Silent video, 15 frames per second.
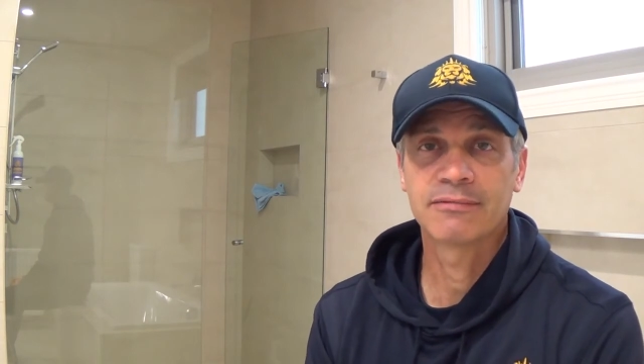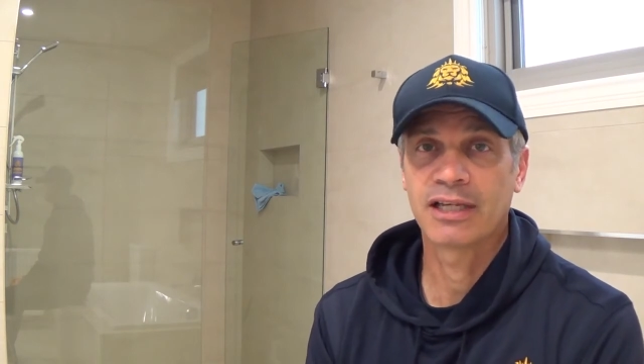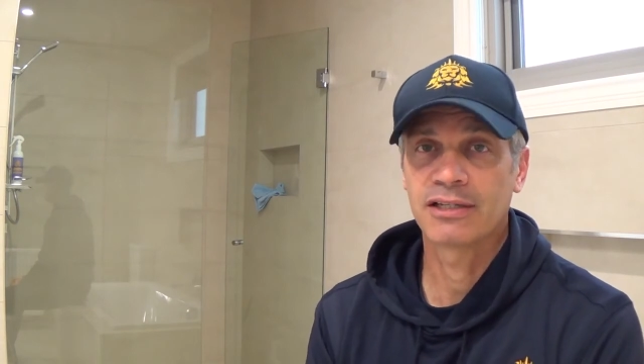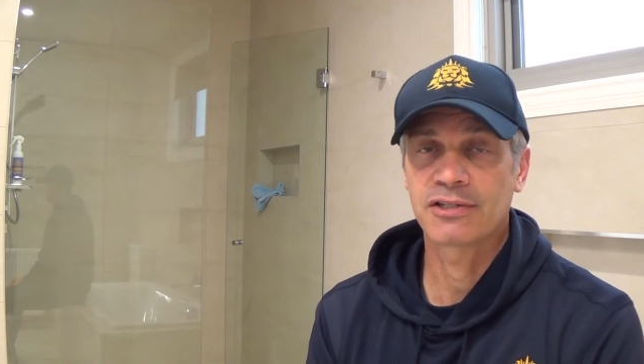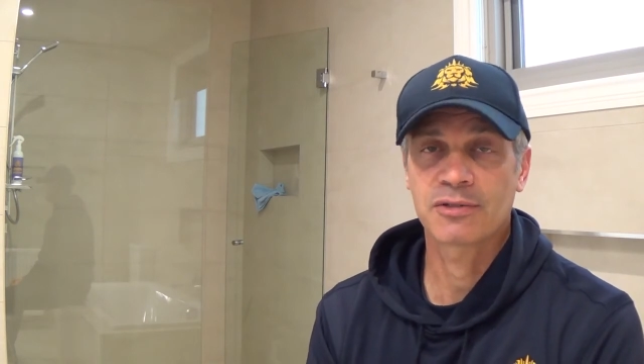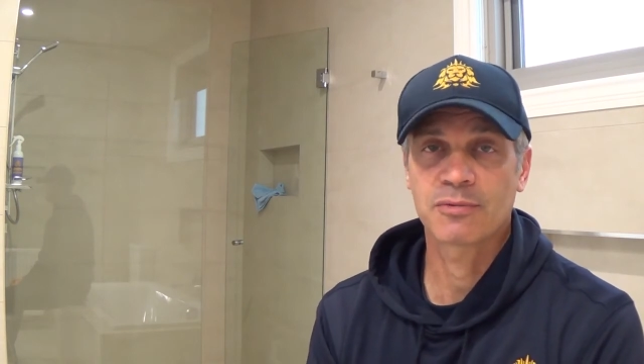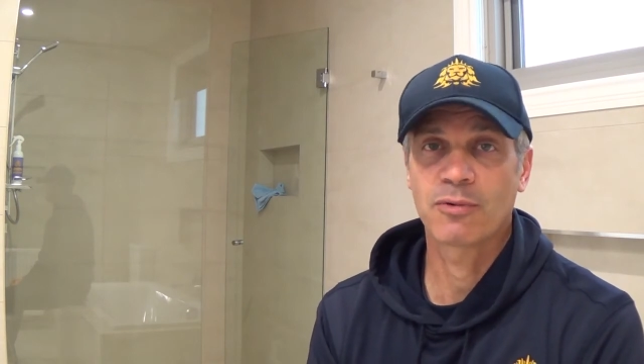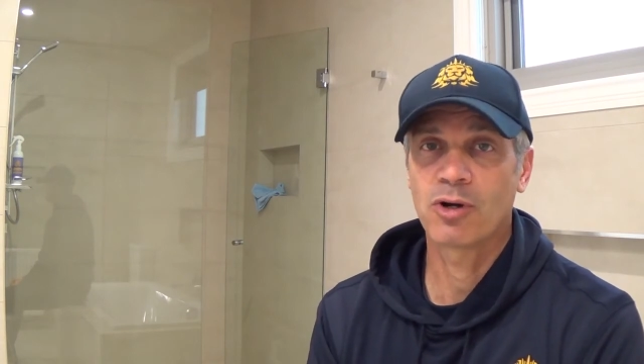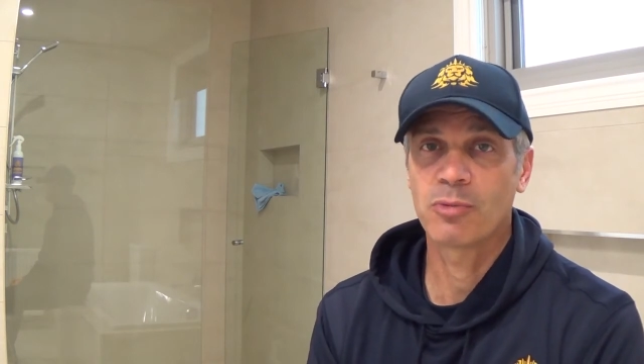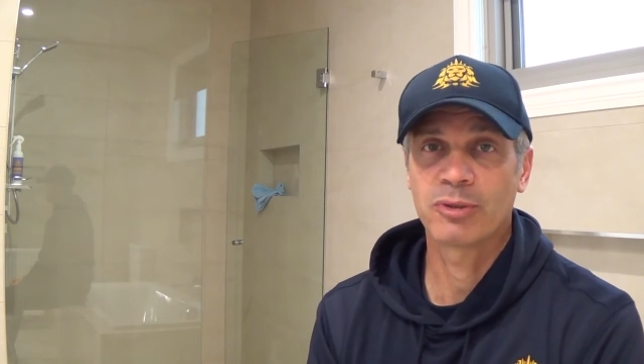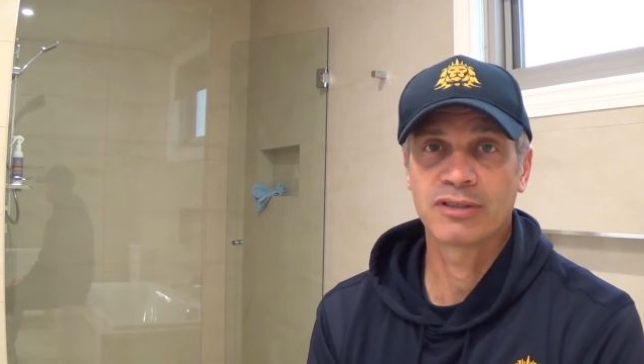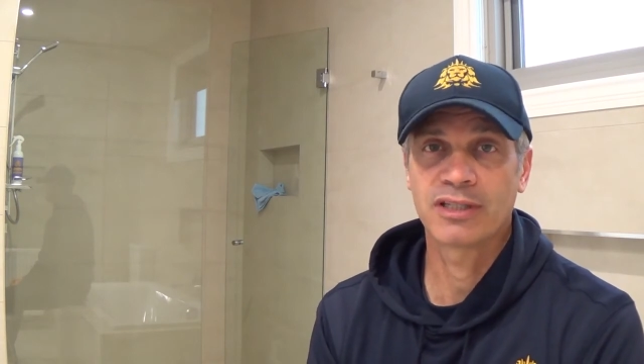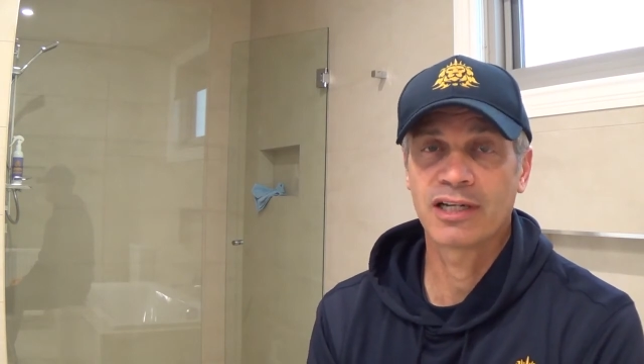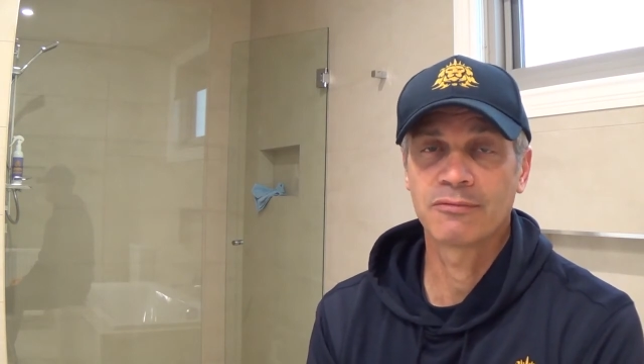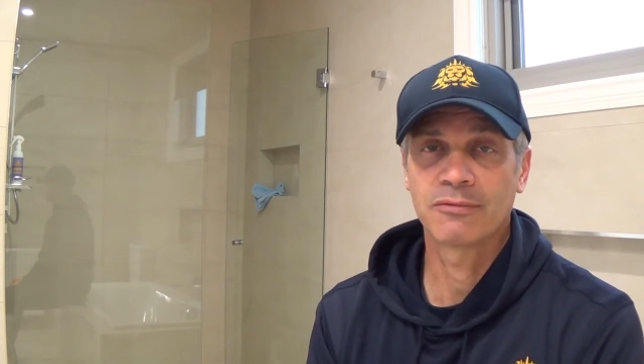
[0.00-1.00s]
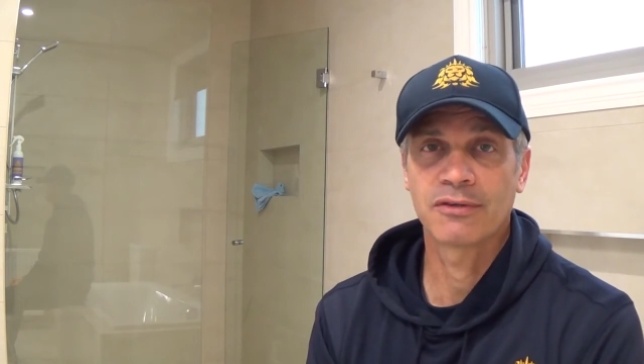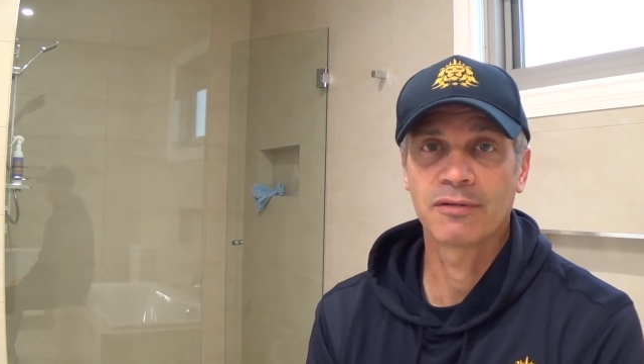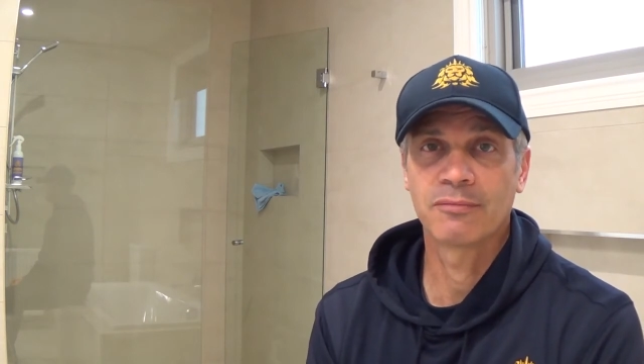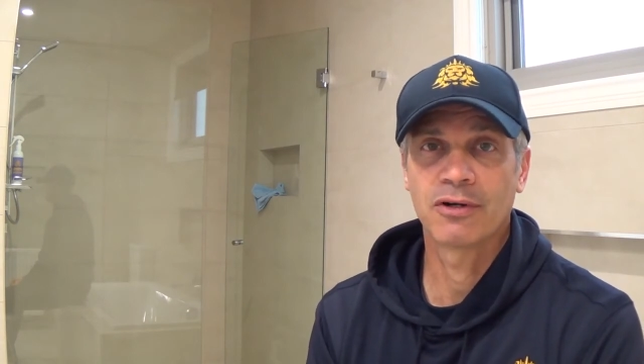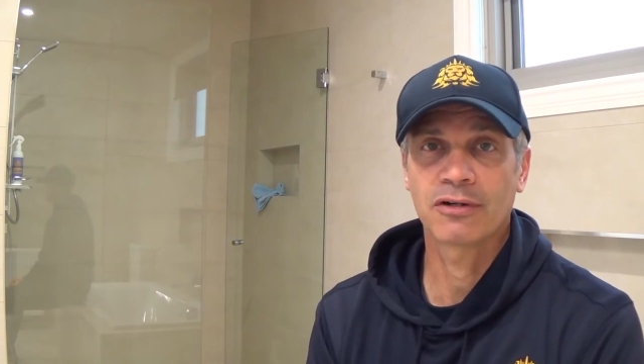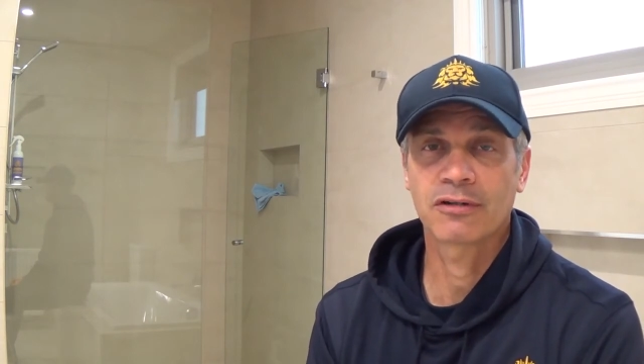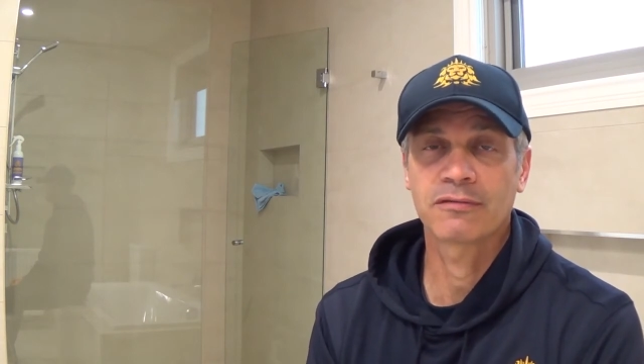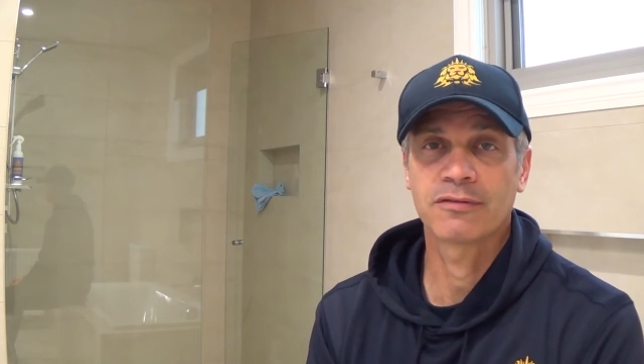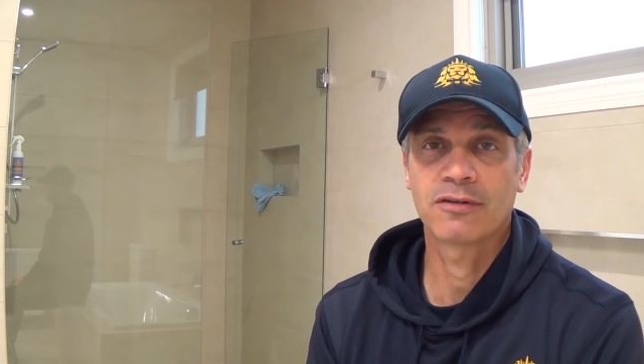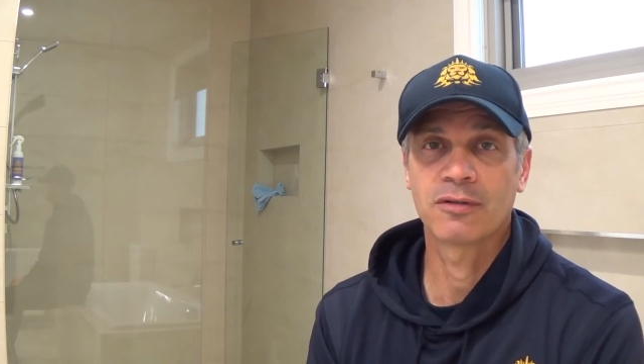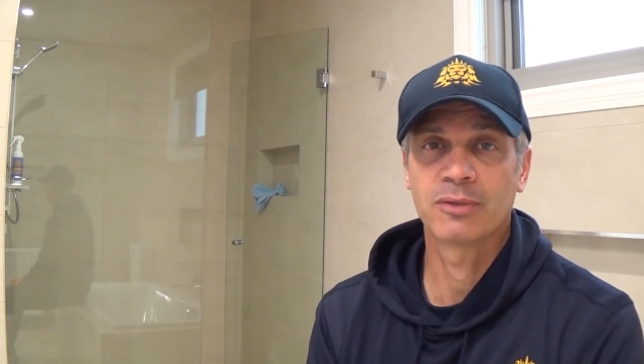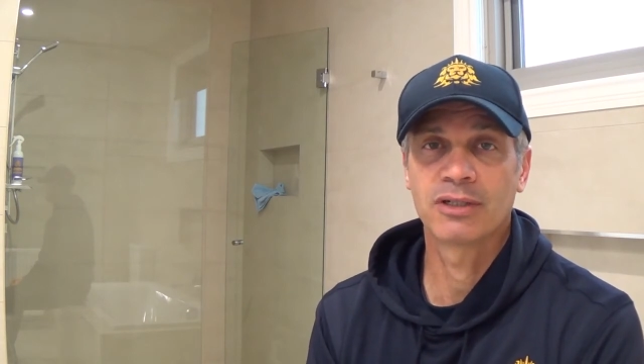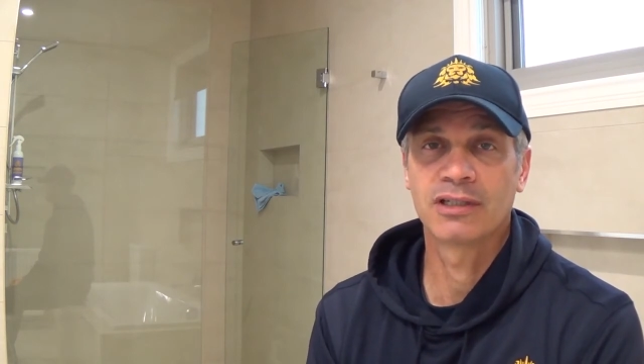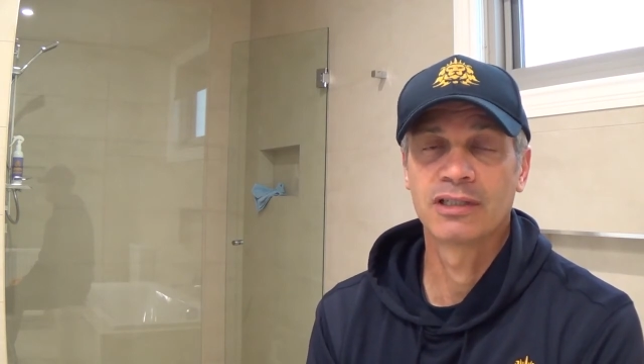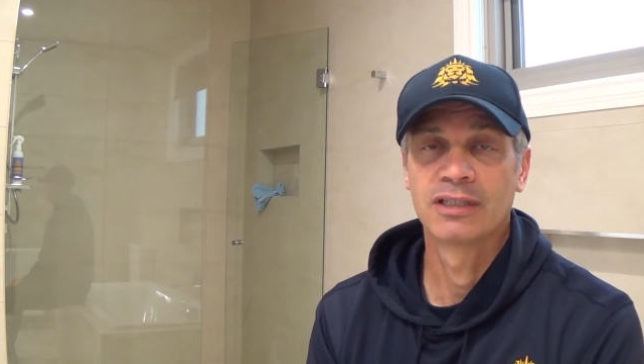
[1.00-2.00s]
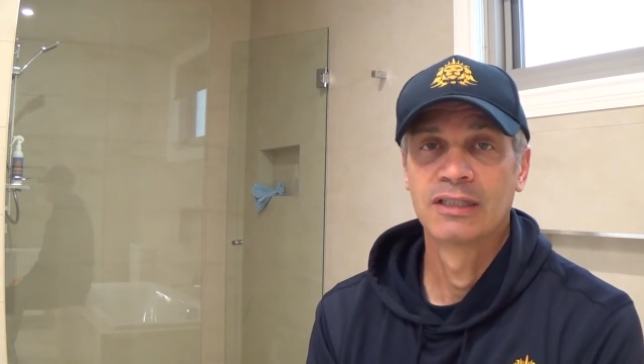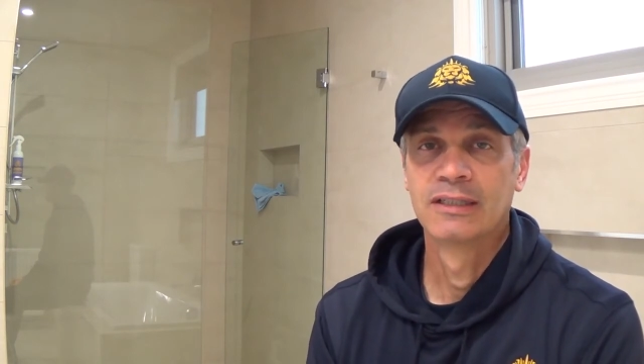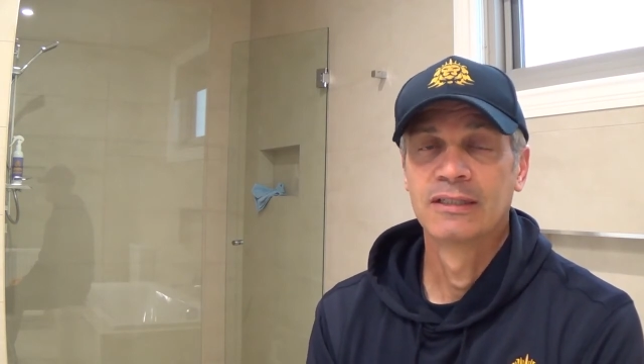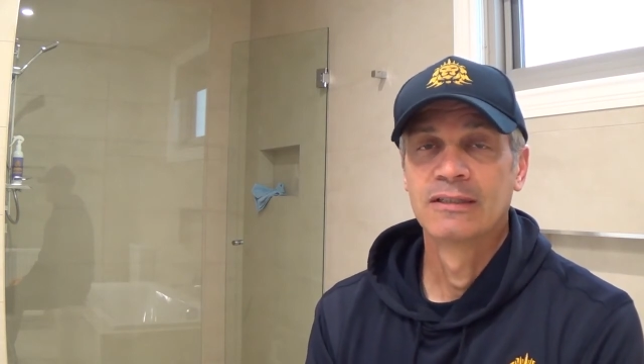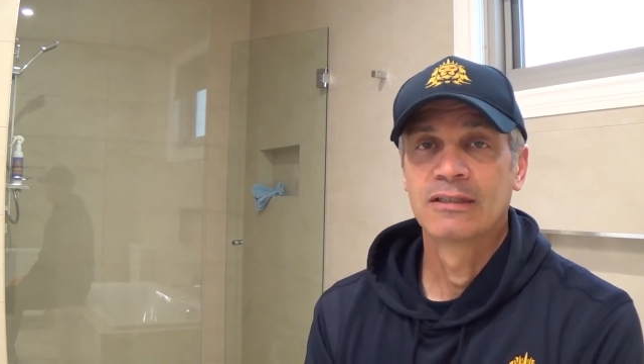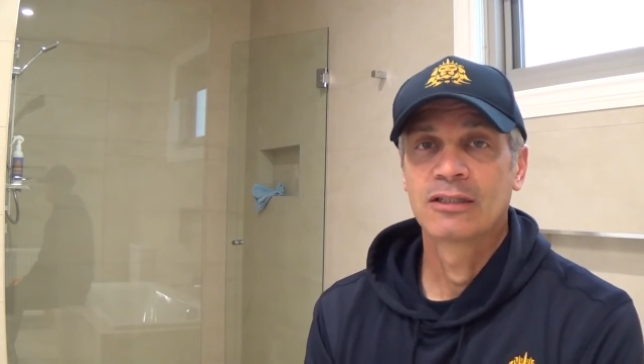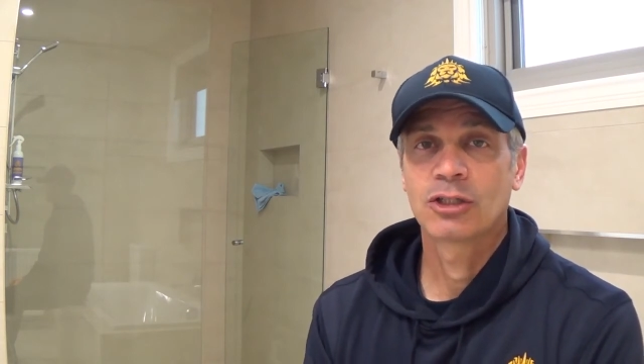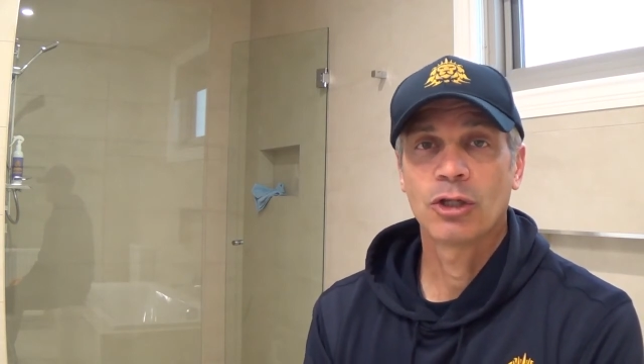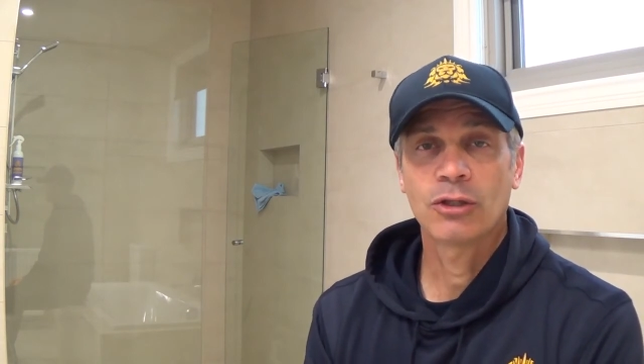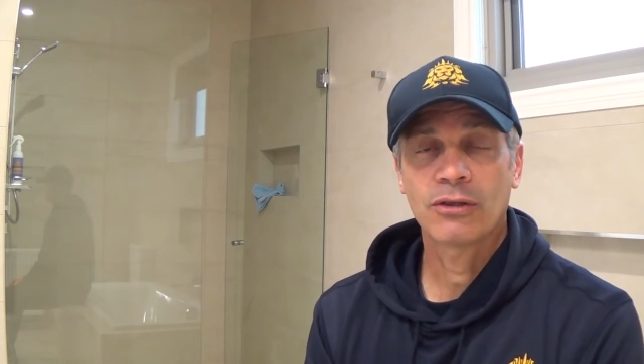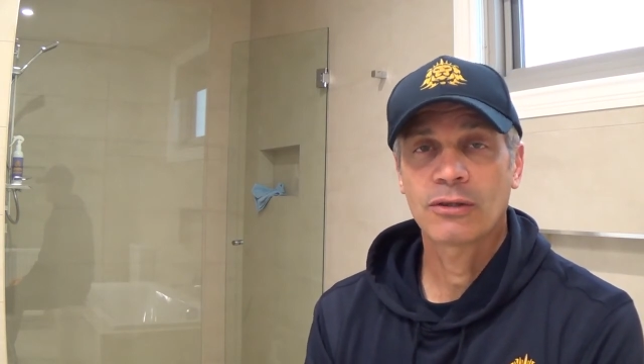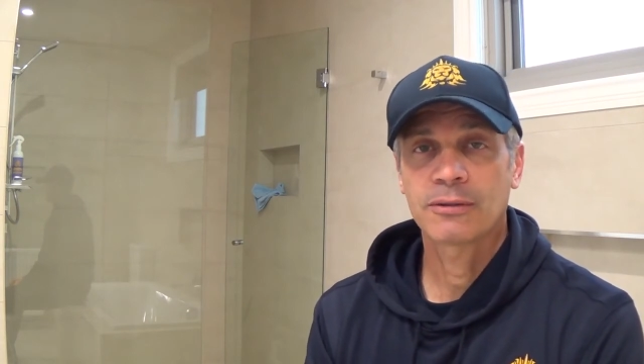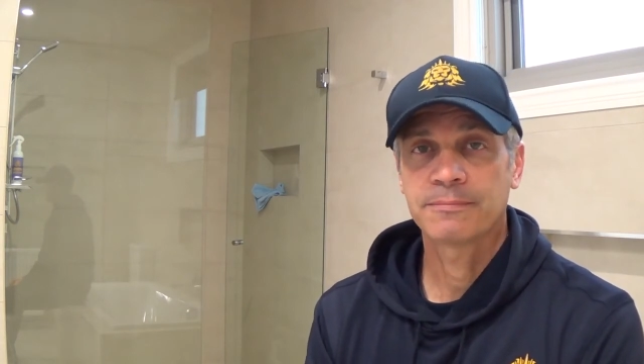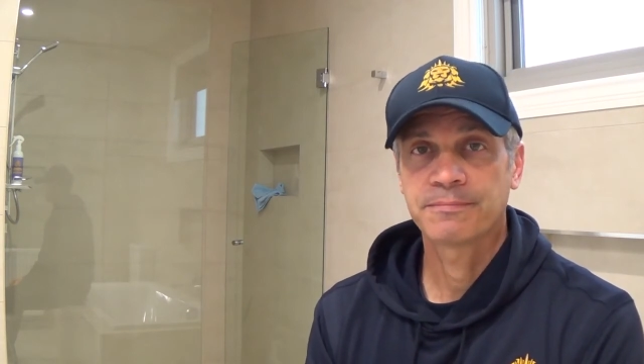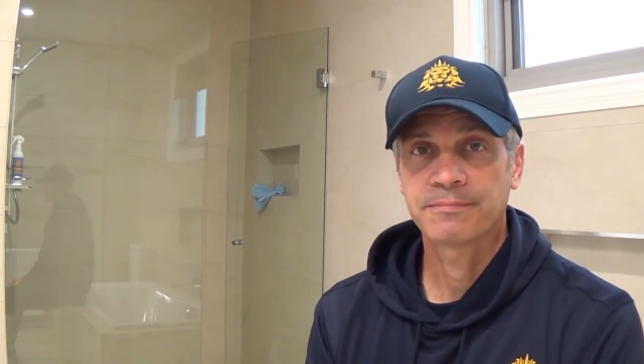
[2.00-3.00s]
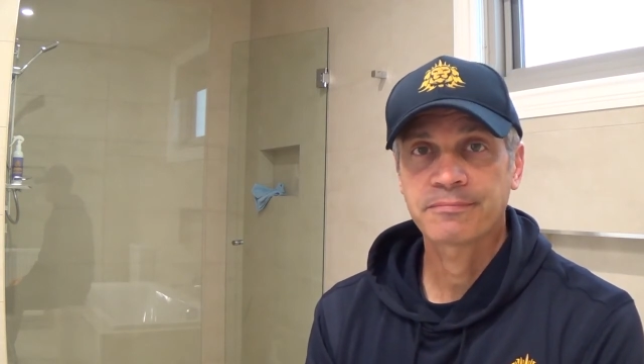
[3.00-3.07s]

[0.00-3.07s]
They just wipe it down with a microfiber cloth